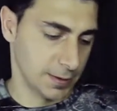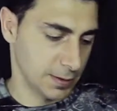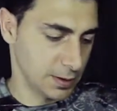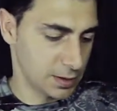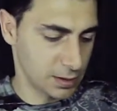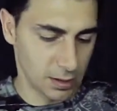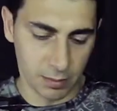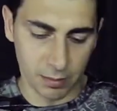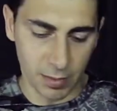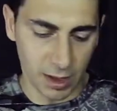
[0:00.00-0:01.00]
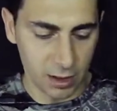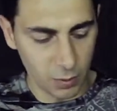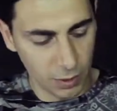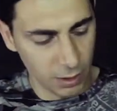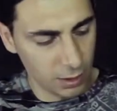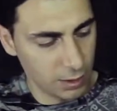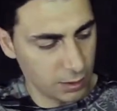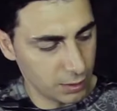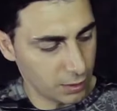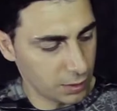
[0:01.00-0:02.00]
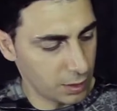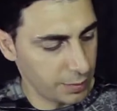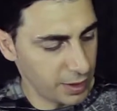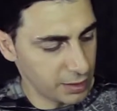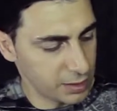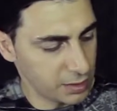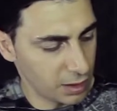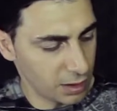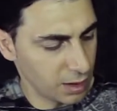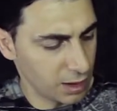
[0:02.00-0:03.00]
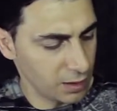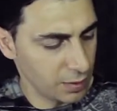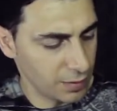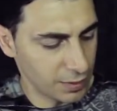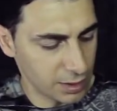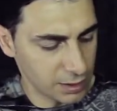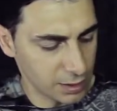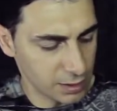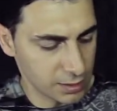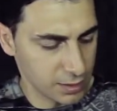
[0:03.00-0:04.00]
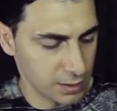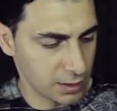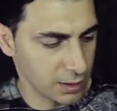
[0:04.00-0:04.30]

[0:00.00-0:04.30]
This is the manual or compact start guide, whatever this is.